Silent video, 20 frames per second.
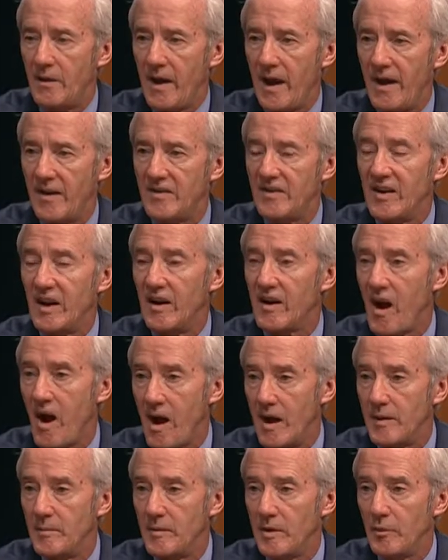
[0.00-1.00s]
as the
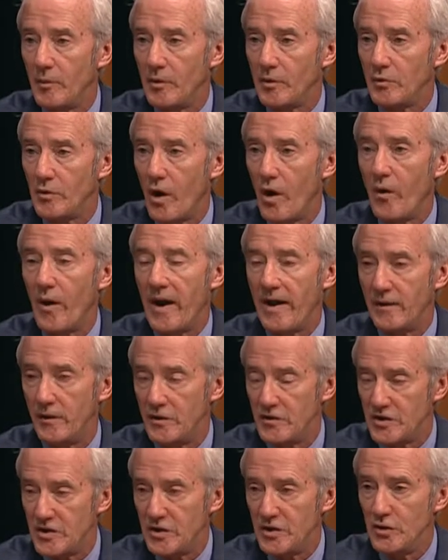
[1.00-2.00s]
economy would grow,
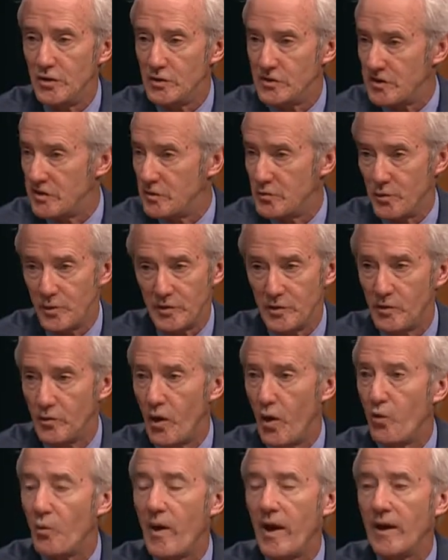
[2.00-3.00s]
energy usage would
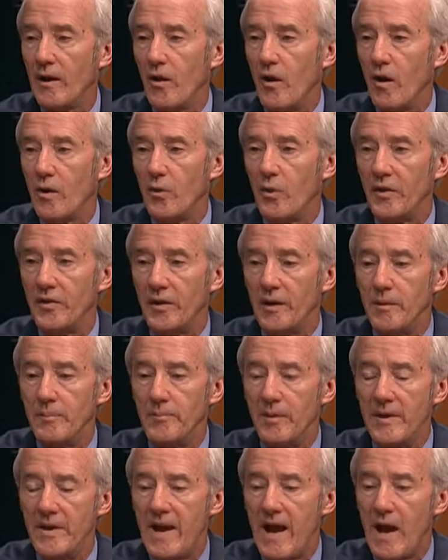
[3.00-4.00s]
grow right along with
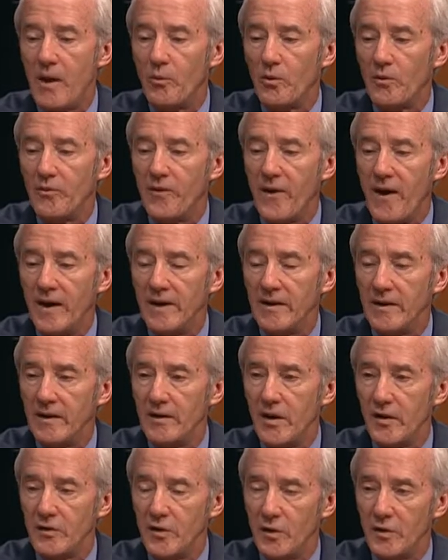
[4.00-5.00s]
it. But now we're
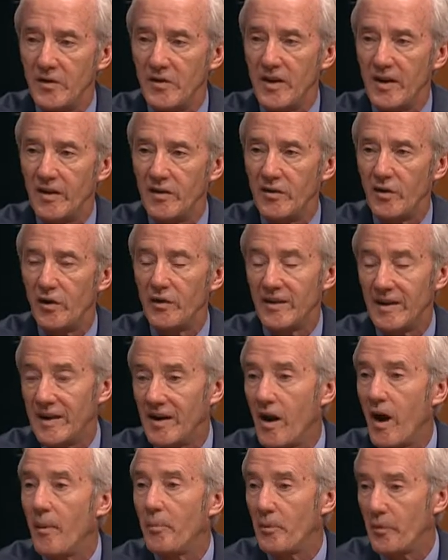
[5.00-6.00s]
finding that those things are
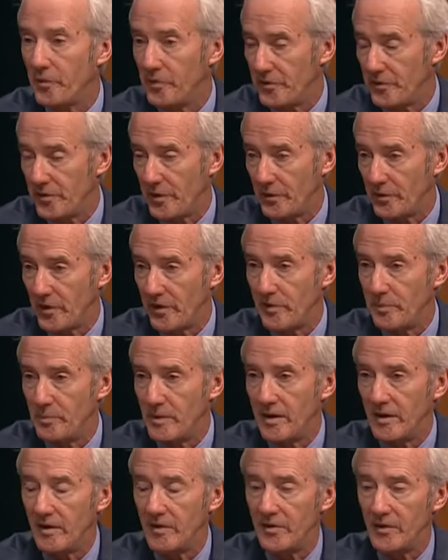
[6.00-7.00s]
decoupled, so to
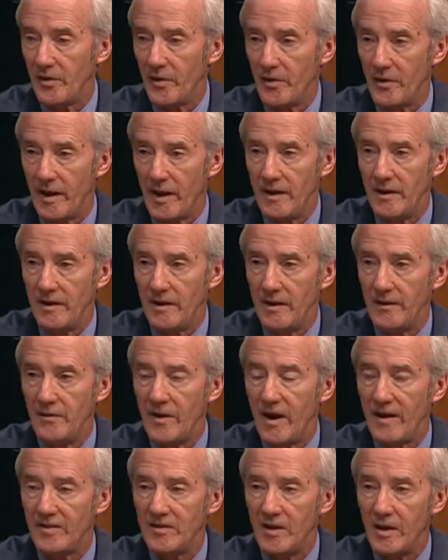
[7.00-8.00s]
speak, so that
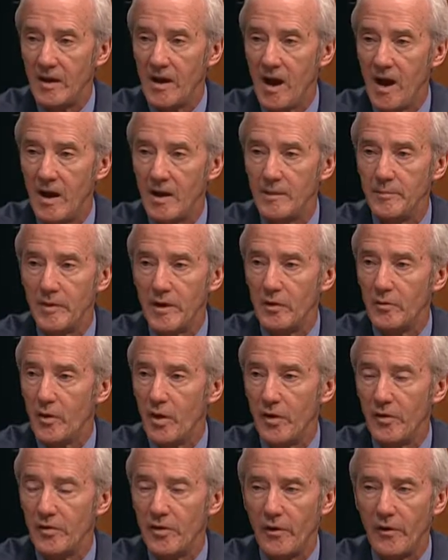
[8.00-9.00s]
even as the economy
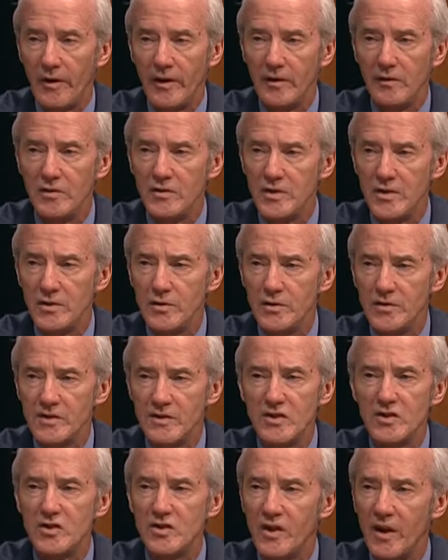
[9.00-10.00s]
grows, our energy
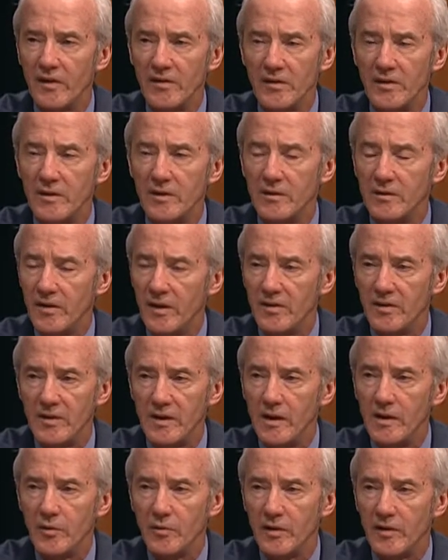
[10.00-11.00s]
usage
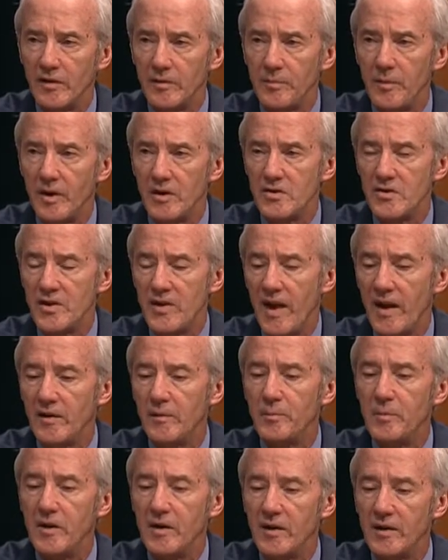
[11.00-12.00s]
doesn't increase much. And
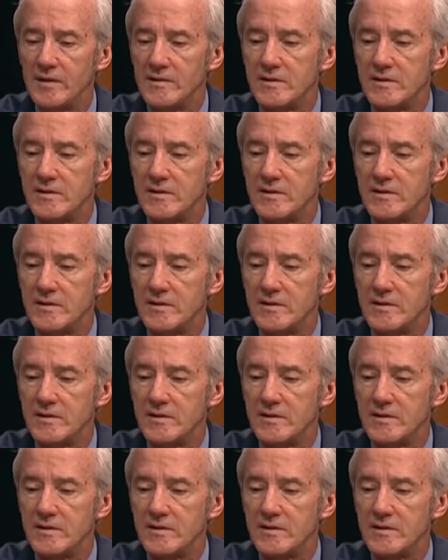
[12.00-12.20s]
that's because